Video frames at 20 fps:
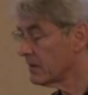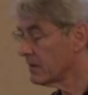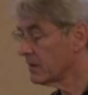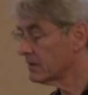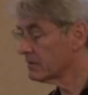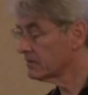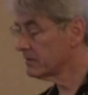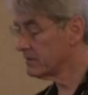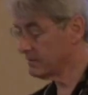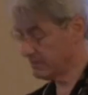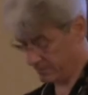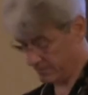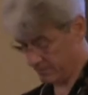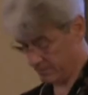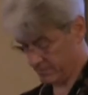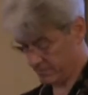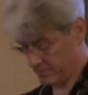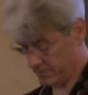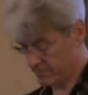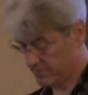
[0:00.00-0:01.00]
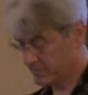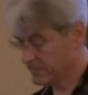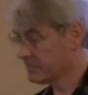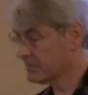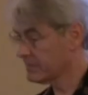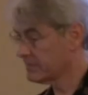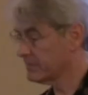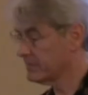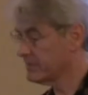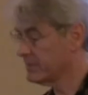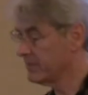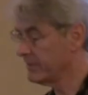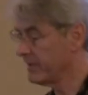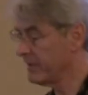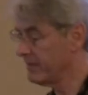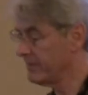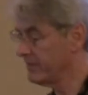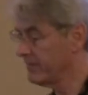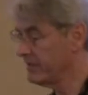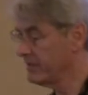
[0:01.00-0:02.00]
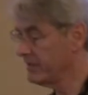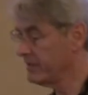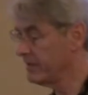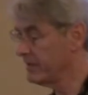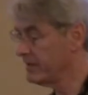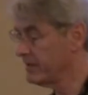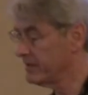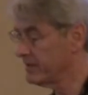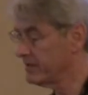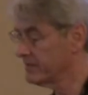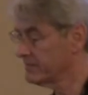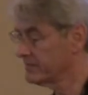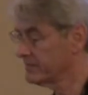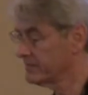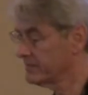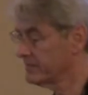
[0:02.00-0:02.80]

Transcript: uh, uh here we have the, uh,